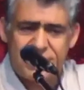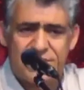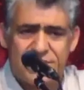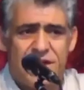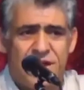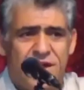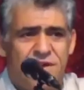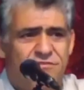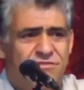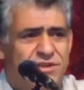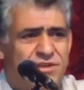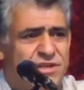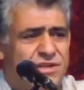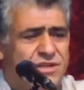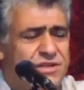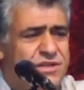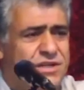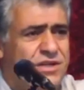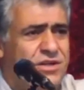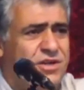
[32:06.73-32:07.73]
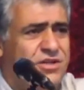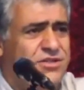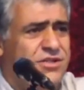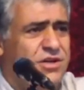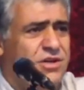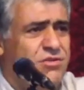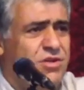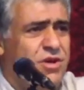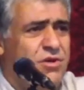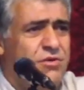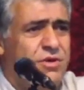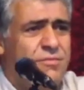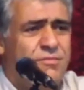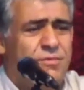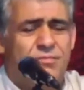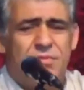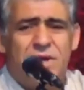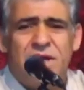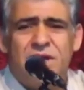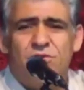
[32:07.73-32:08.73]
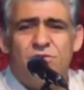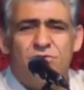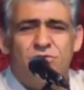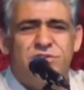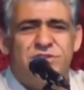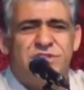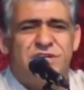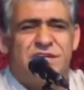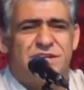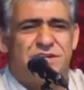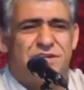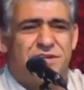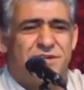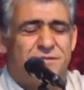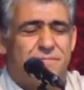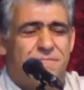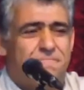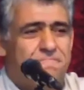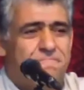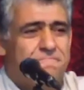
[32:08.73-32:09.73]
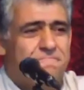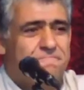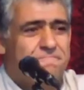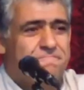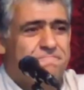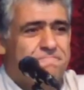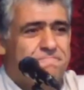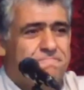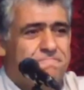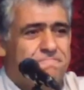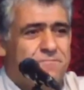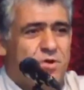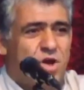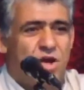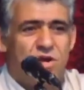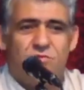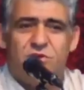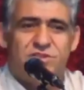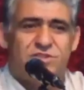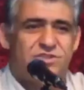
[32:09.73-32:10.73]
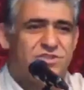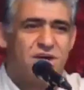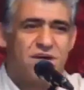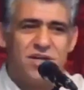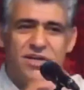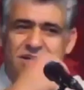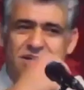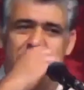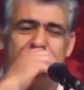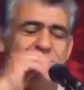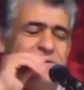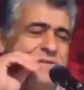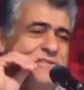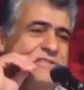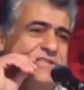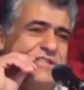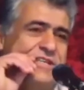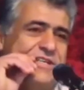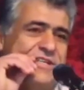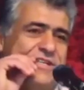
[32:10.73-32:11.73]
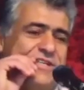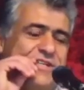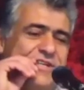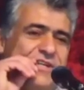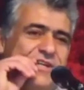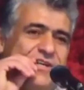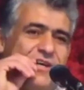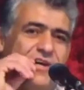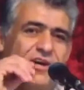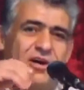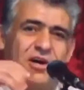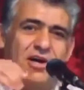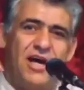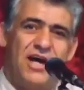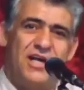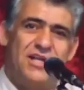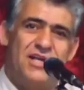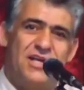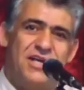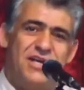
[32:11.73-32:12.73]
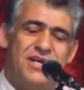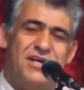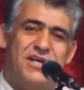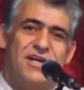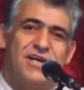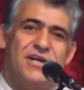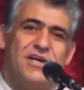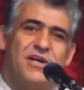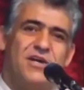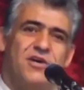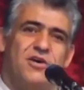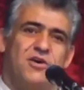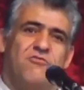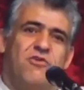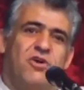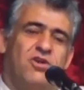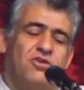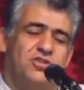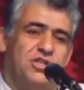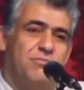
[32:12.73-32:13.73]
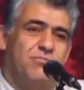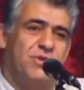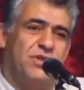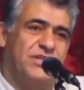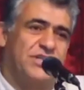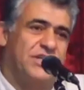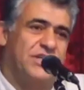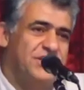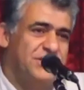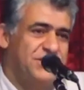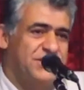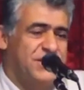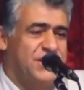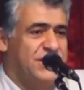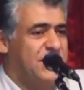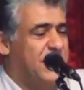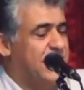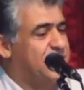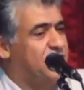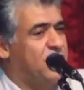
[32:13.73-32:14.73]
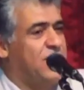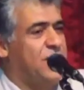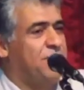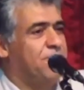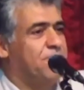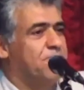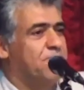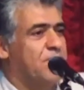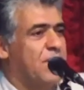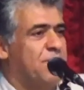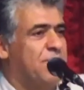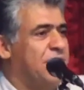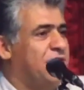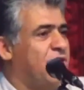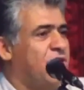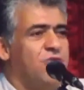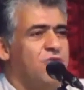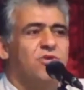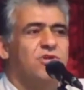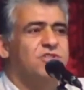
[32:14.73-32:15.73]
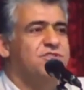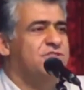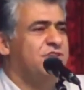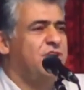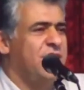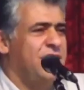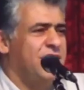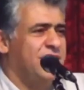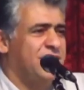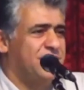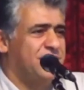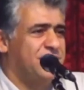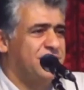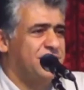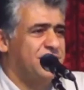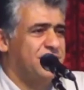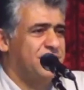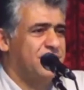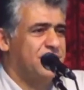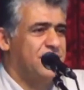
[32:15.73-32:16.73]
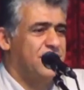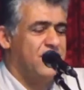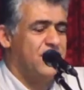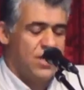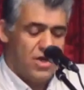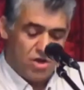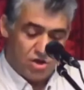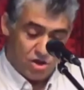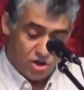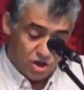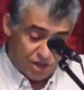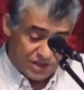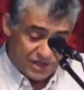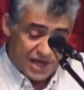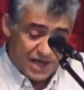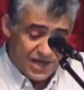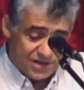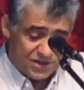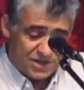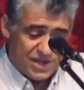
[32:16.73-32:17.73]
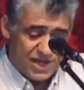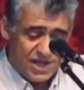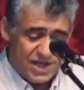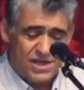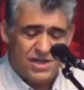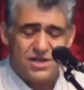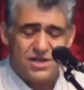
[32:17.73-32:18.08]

heaven. Then I thought, oh, I am a big loser. I was silent Christian. I had a fellowship with Christian that time, but I was silent. That day,